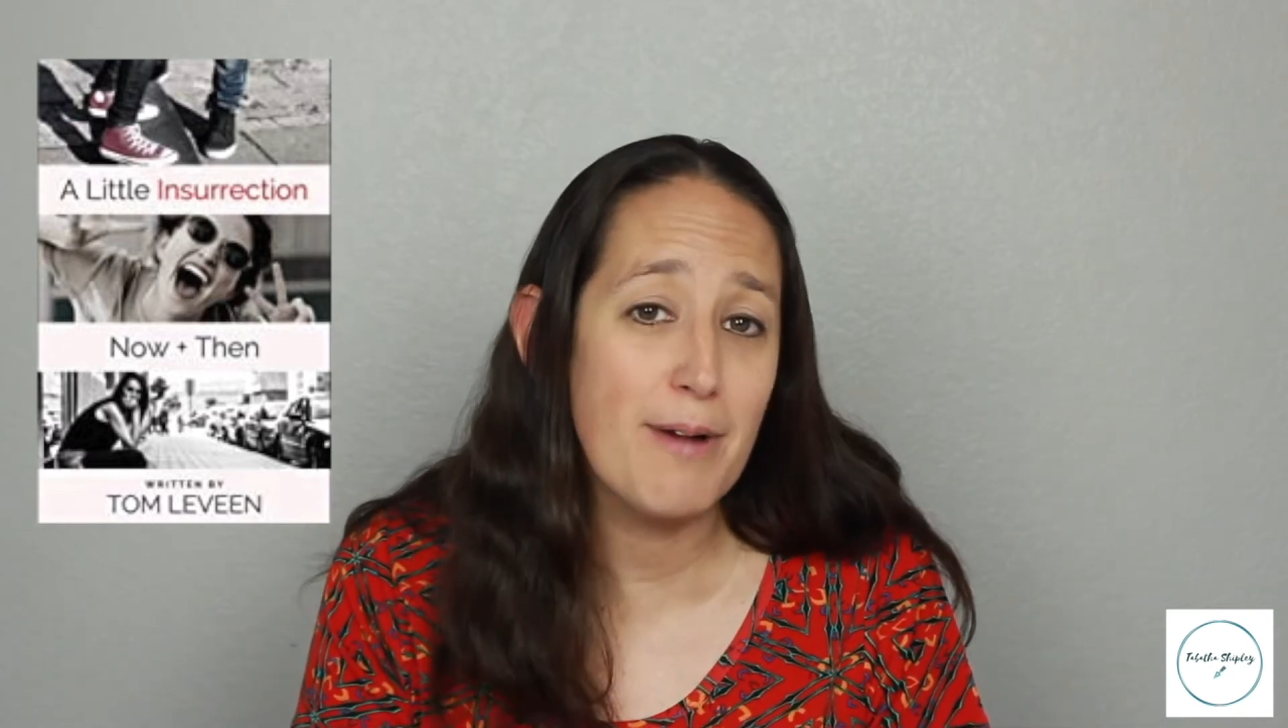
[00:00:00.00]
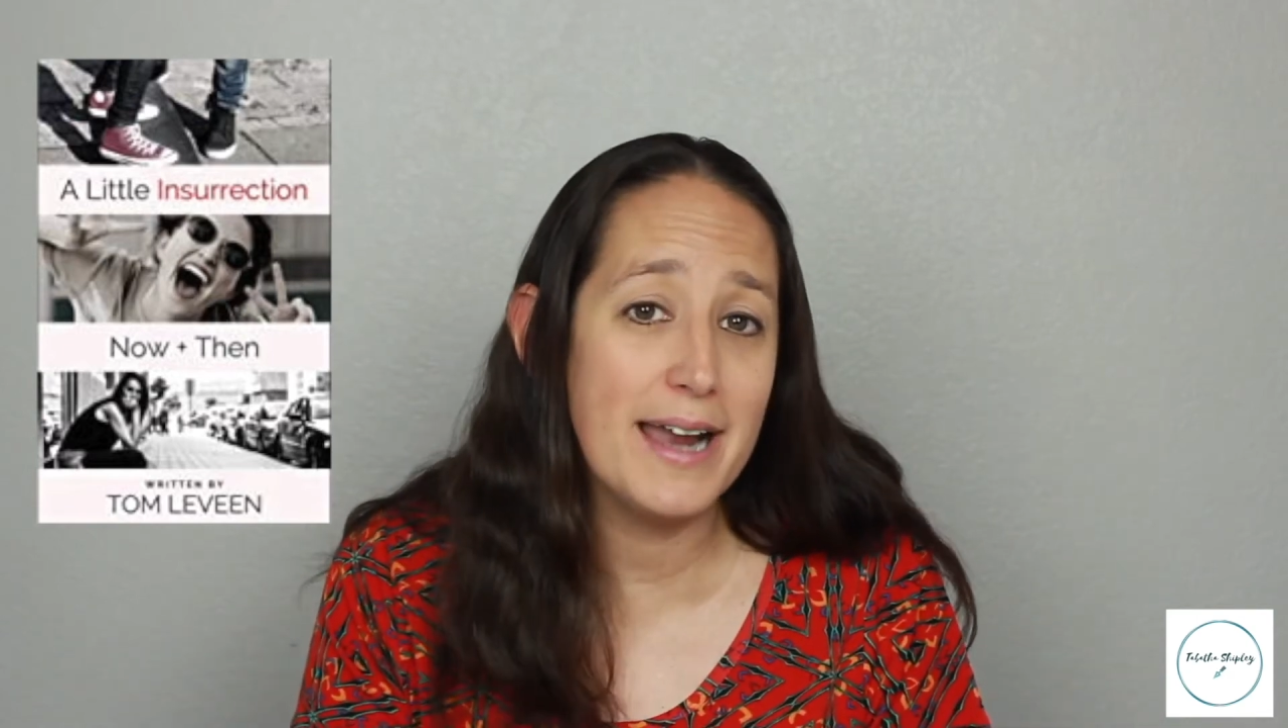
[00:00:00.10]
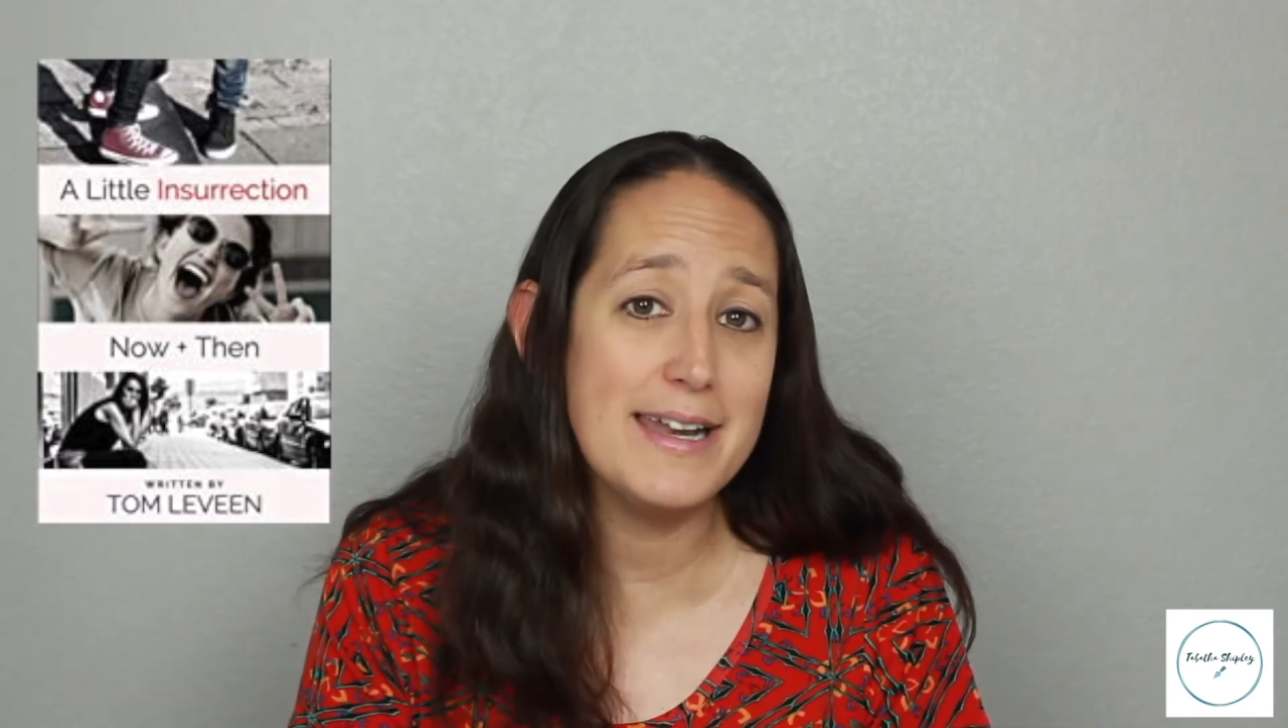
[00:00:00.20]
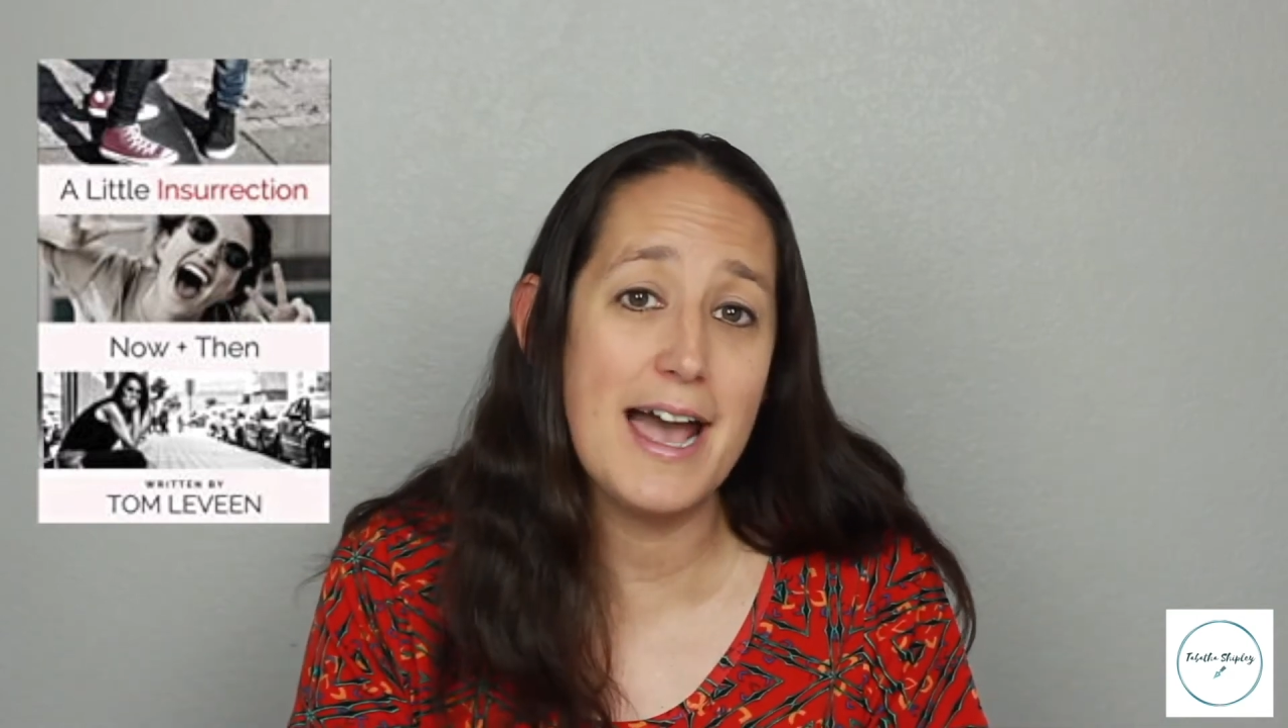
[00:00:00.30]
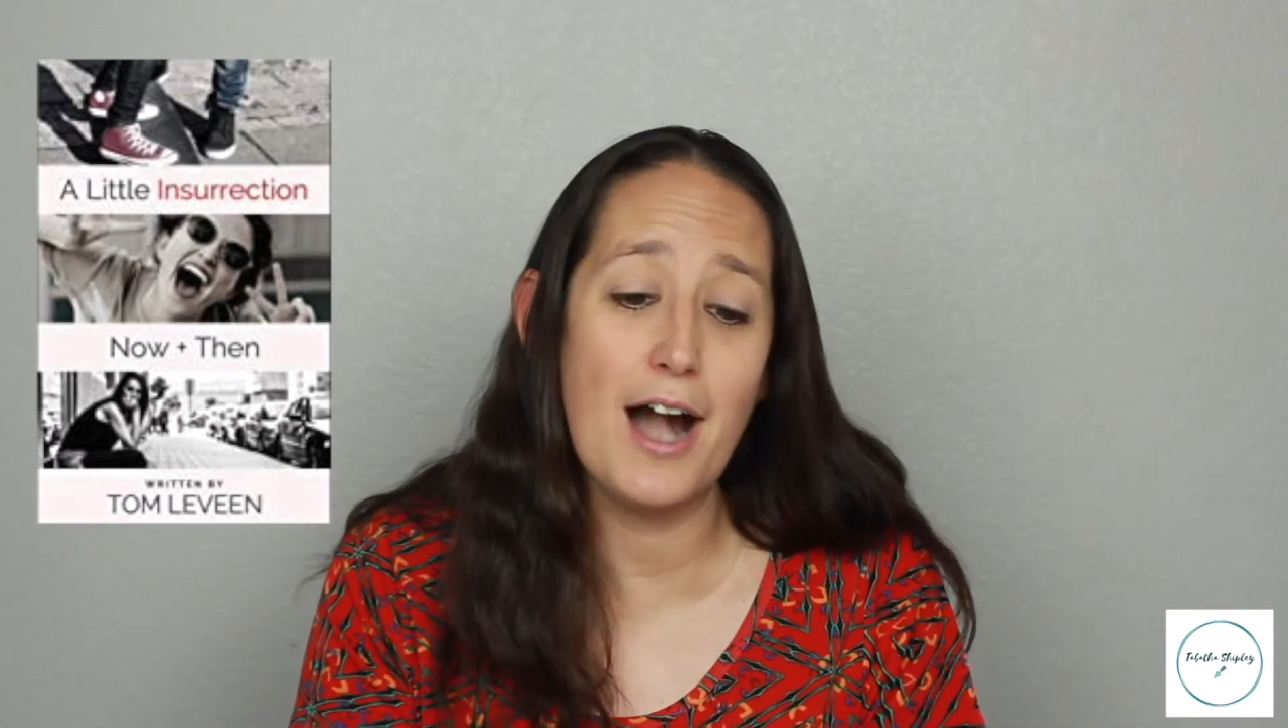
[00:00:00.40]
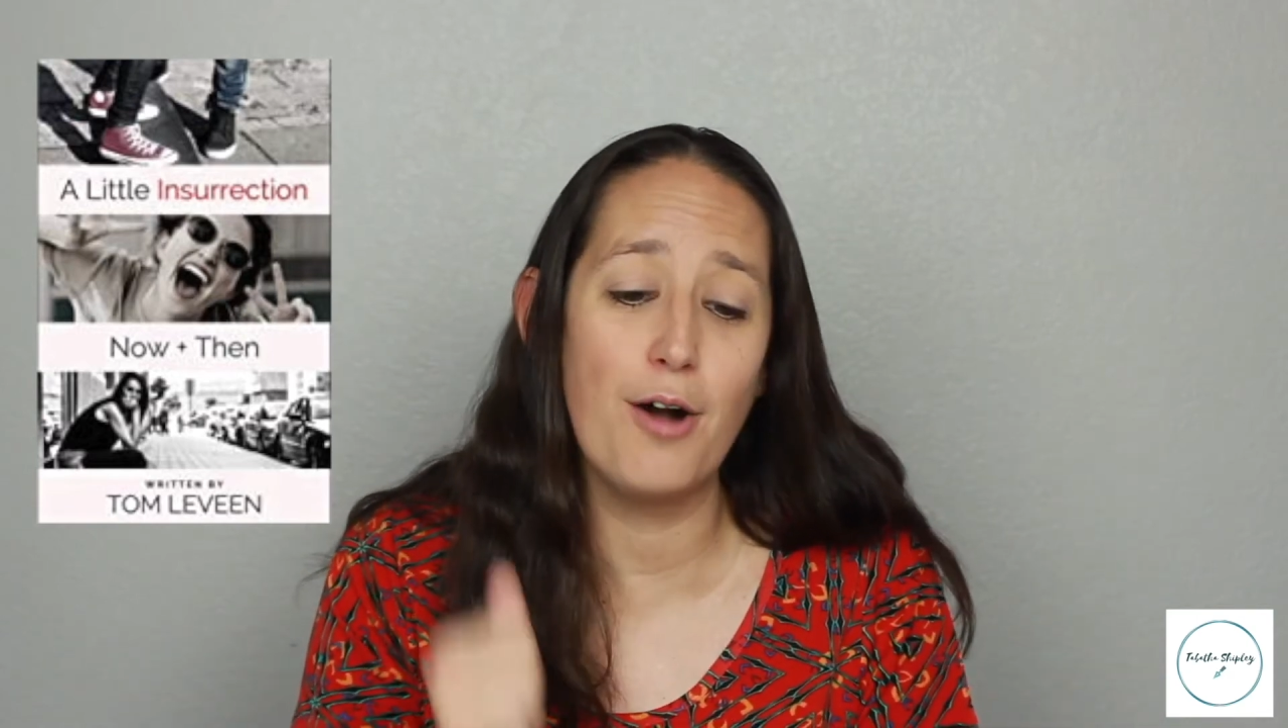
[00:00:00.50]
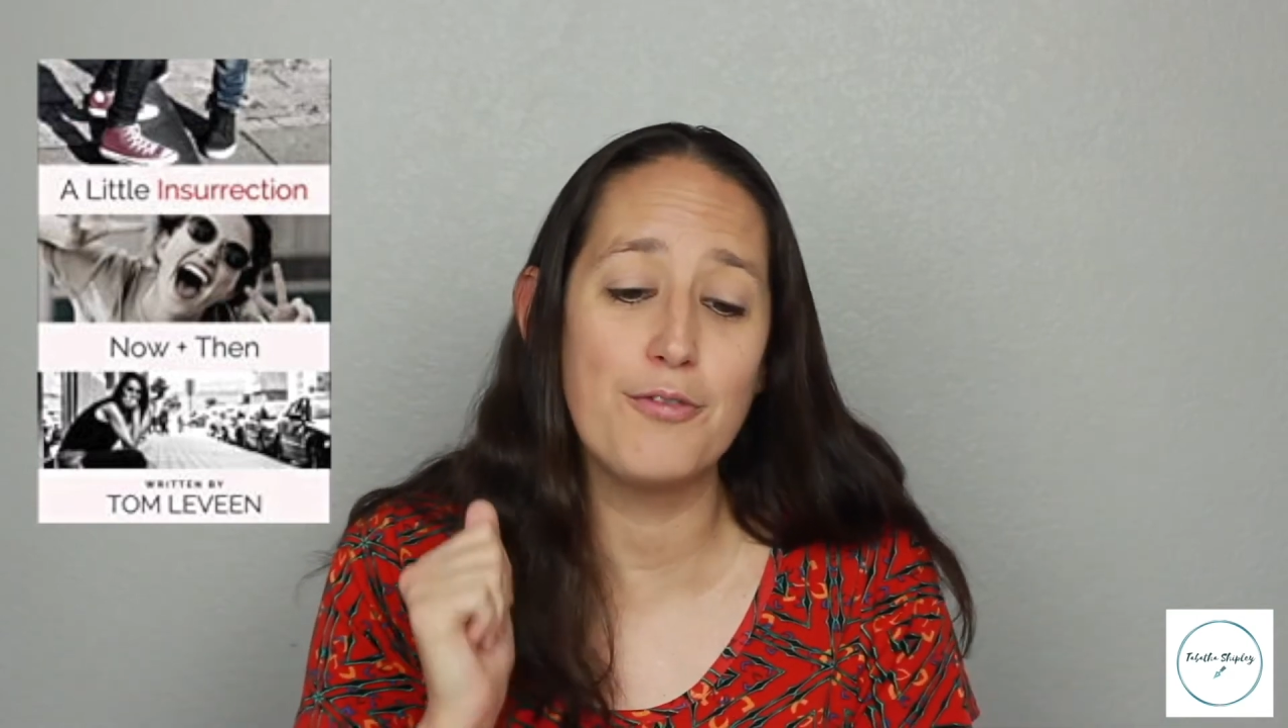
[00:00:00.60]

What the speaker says: right now